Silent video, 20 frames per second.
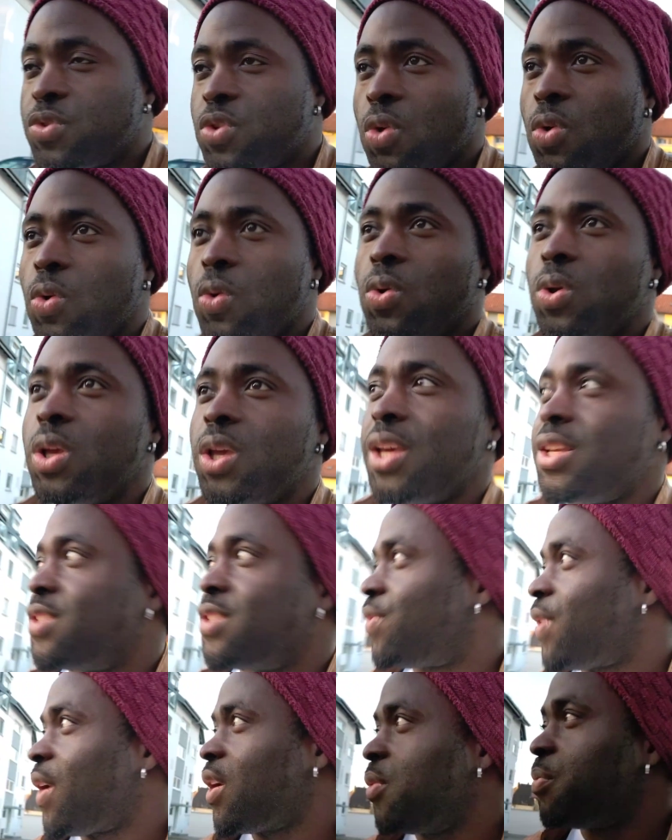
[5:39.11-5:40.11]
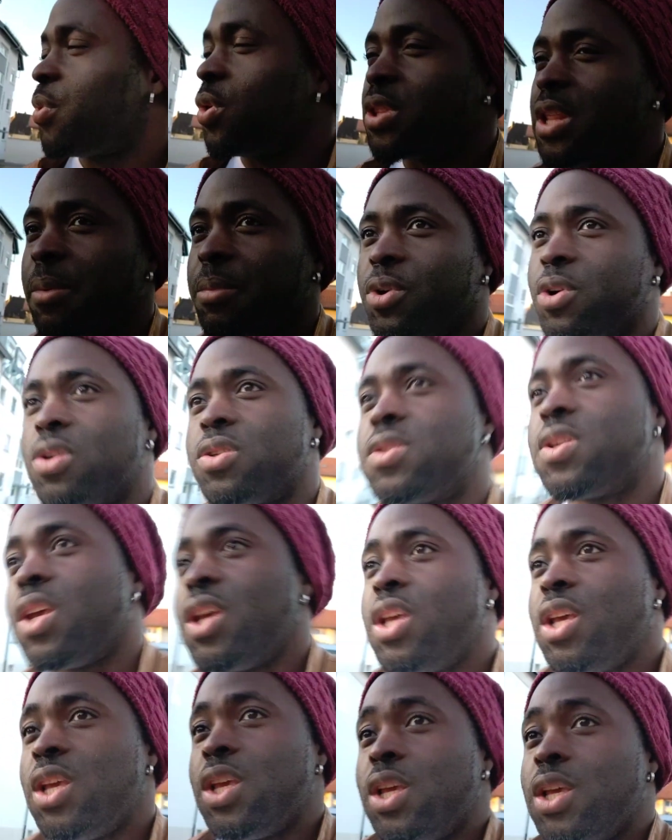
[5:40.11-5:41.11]
So it's very important because
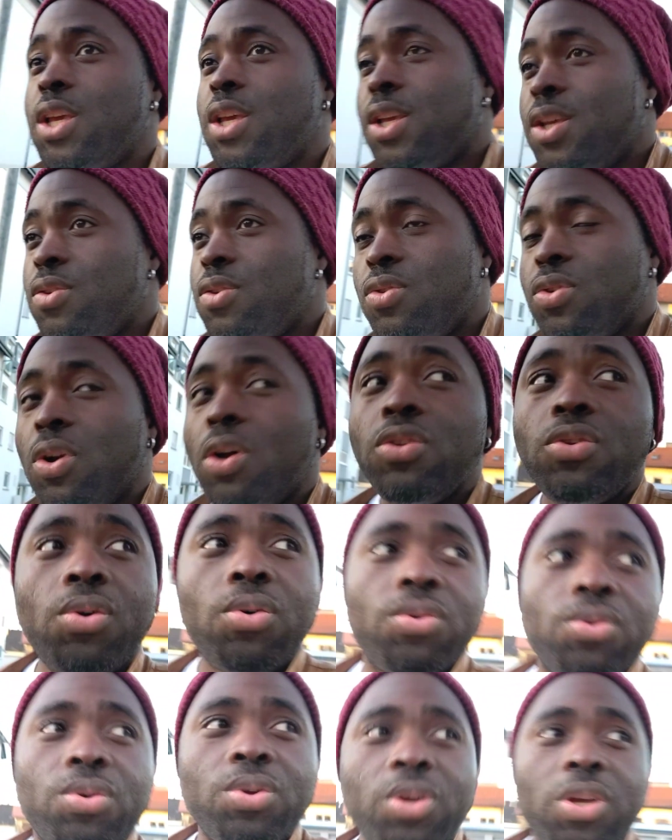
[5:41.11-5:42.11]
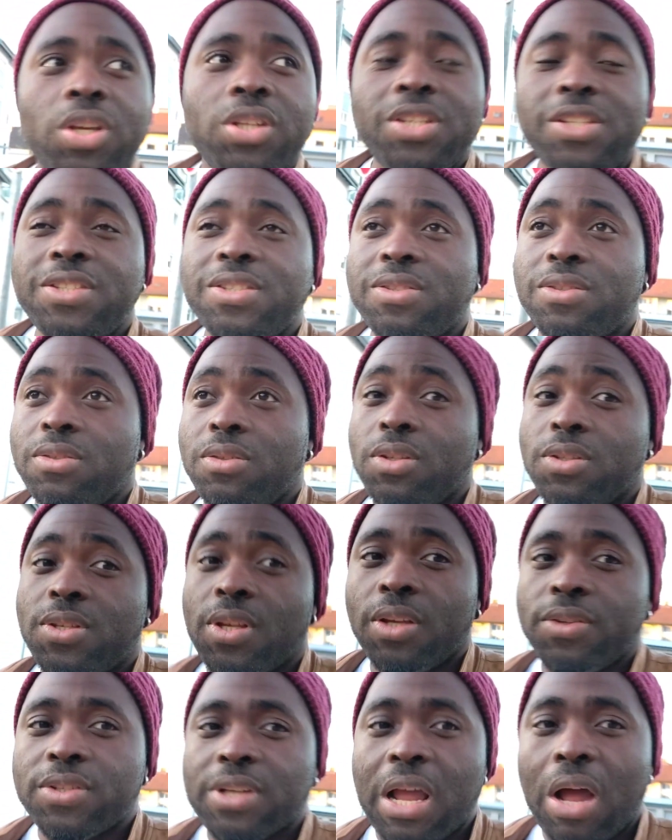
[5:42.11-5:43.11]
you don't know. This is
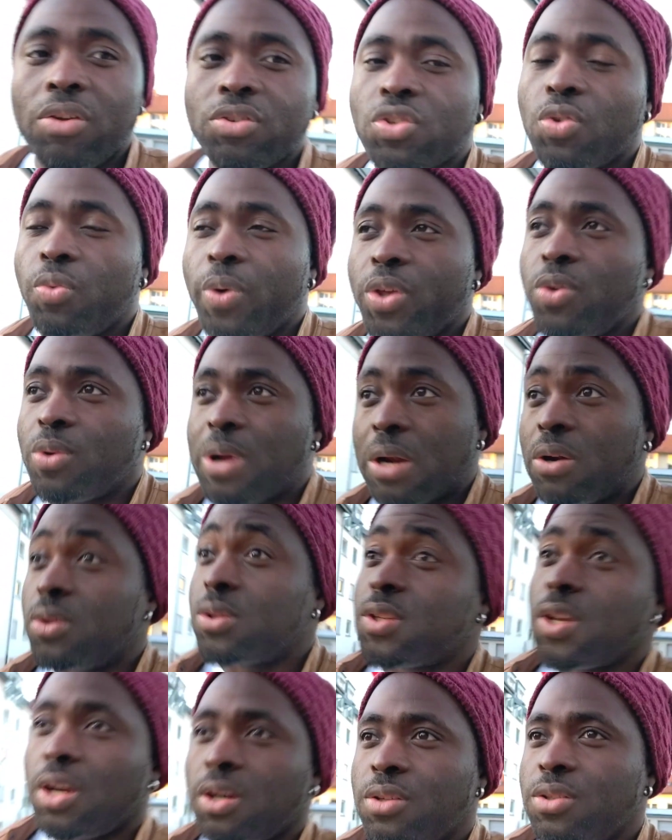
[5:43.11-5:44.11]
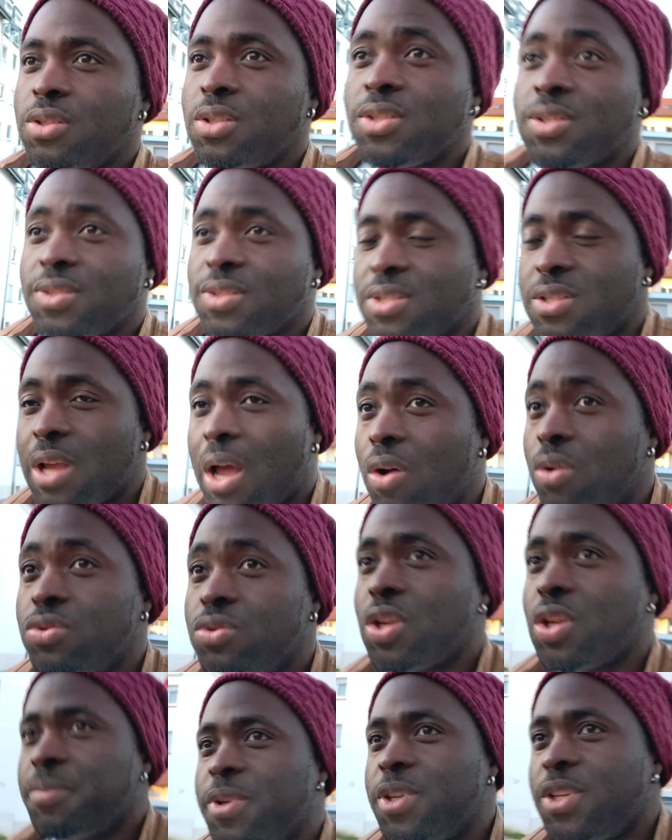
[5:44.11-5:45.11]
a country where you cannot tell. This is how
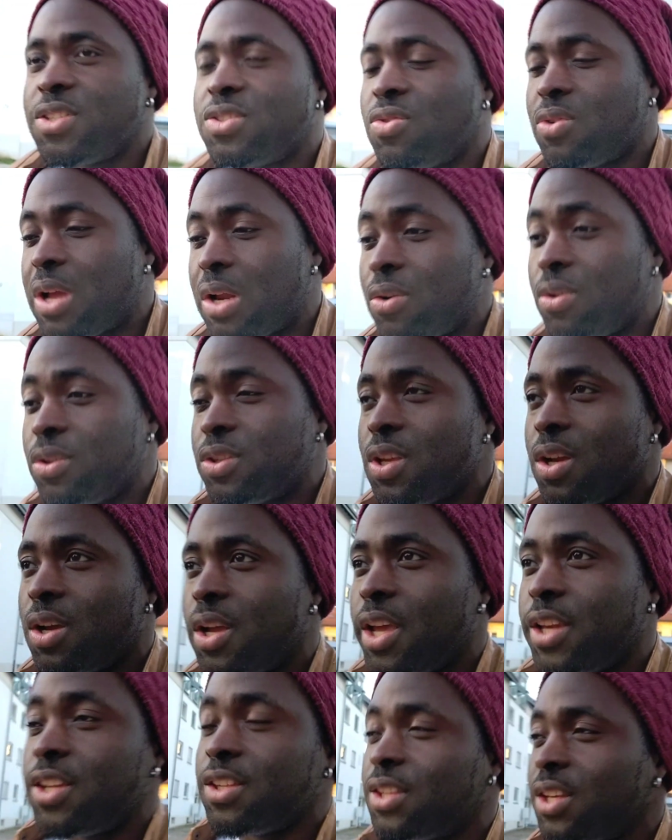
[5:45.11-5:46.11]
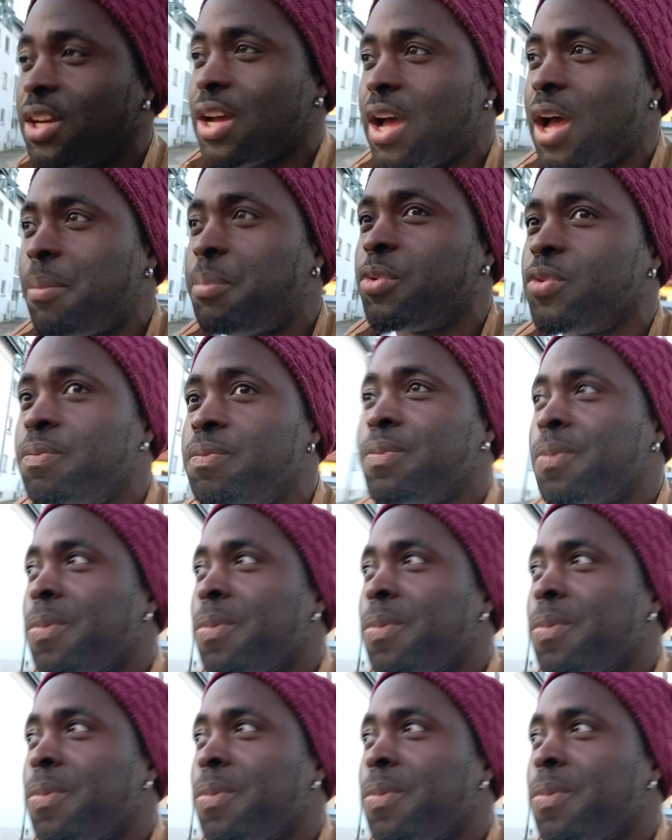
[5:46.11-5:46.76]
Germany is. You cannot tell. Anything can happen.